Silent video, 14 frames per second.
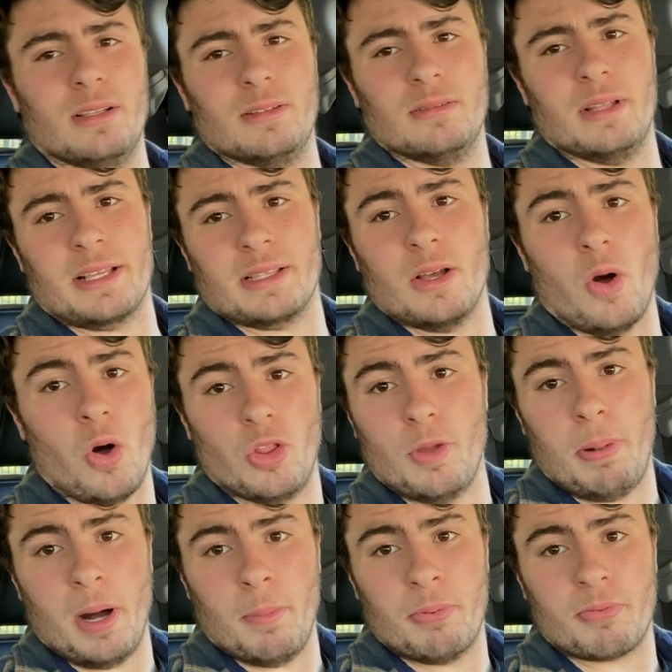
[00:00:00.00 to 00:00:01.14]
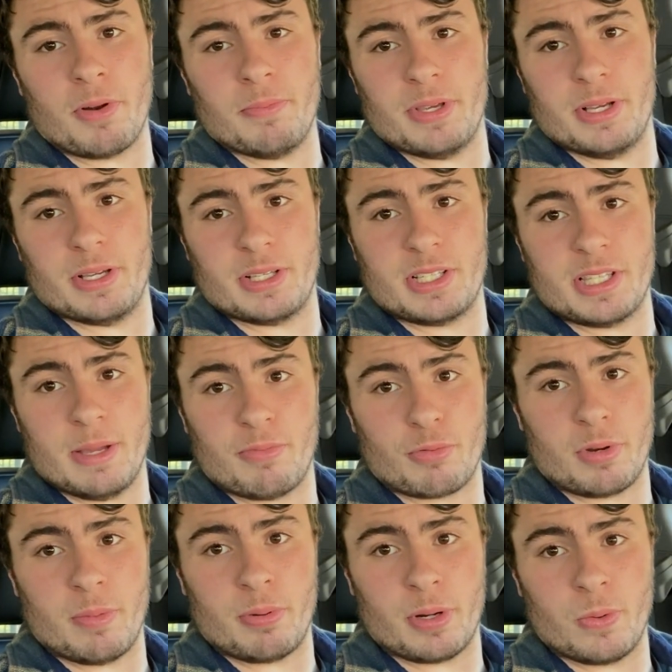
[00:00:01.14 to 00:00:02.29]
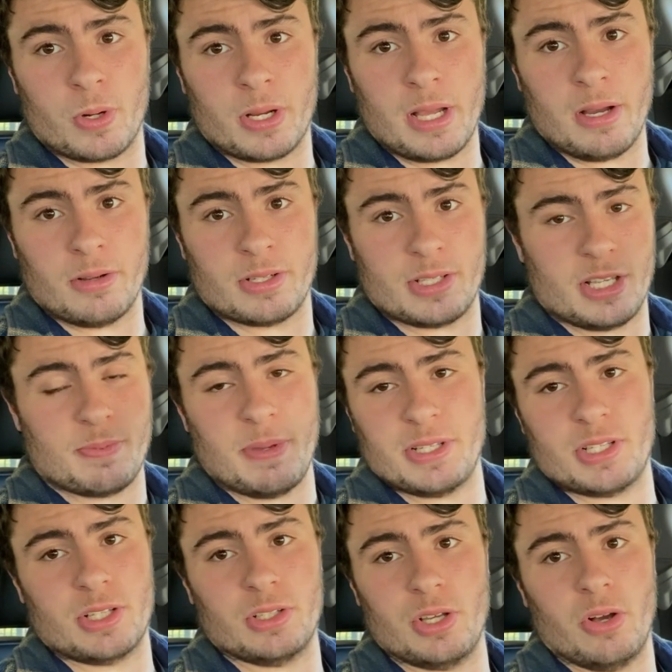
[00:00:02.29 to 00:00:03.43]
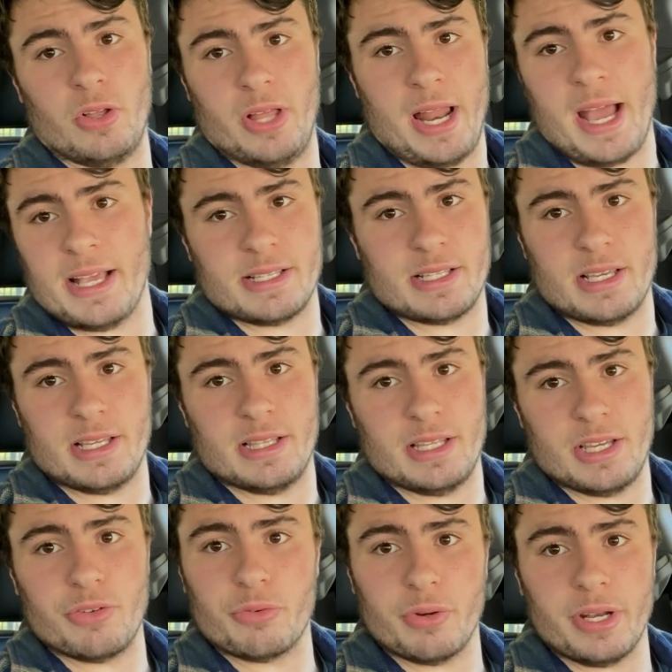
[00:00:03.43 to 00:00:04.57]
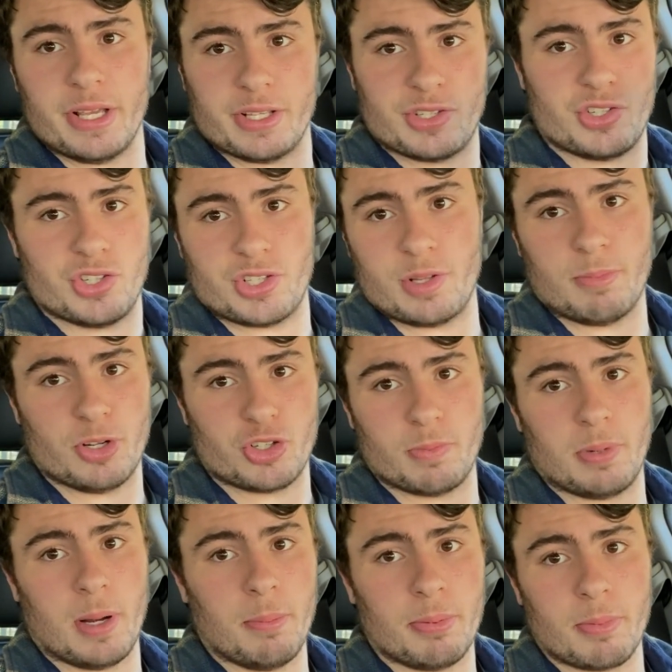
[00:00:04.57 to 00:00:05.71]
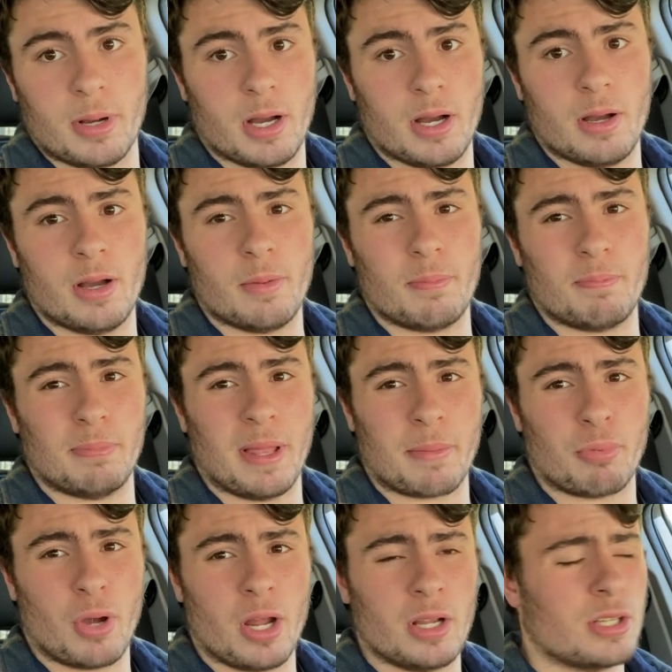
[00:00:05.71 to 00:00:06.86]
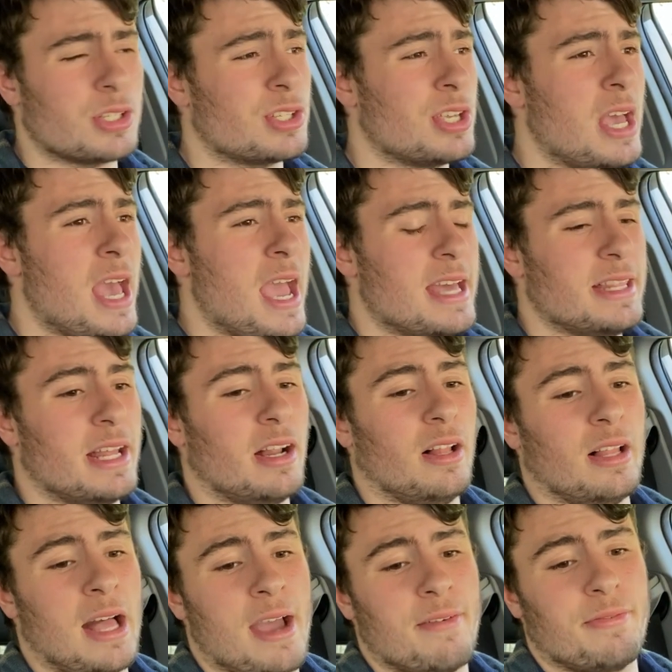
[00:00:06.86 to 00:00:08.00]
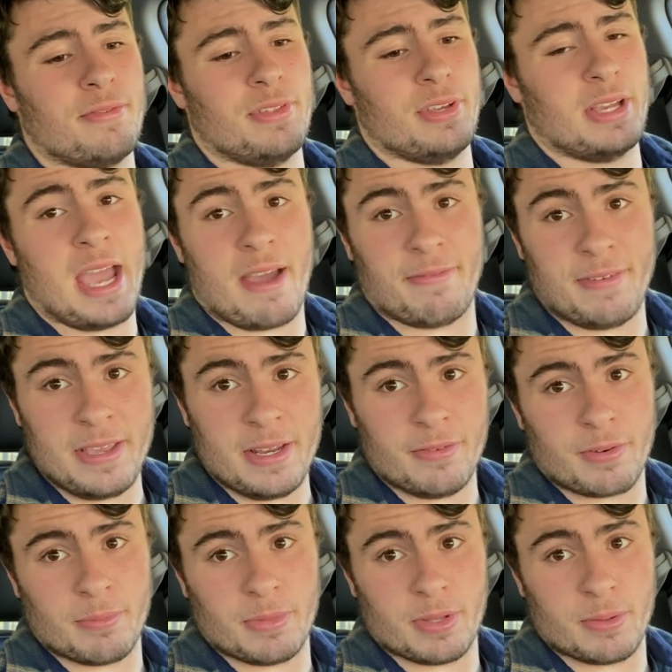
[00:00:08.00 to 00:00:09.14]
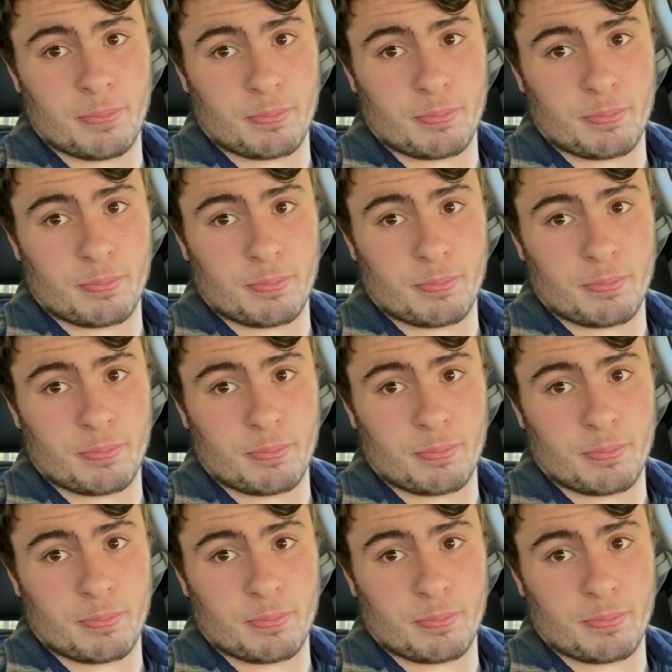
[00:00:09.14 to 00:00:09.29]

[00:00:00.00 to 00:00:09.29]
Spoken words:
like all the pump from the stim-free pre-workout, because that's basically all it has in the ingredients. It's just a bunch of pump like products, and then I'll have the caffeine from the